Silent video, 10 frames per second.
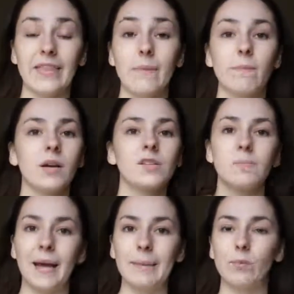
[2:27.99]
and then because the
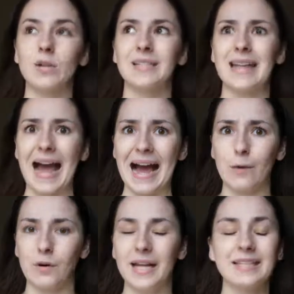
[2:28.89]
paper one is an
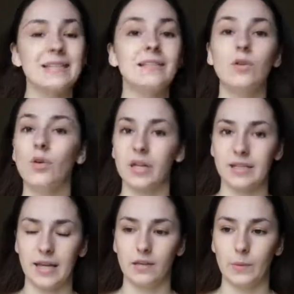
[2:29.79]
hour, it's not going
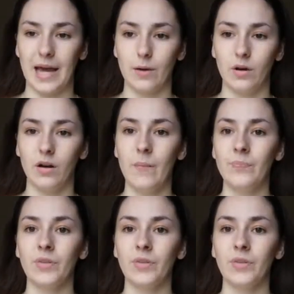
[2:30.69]
to take you an hour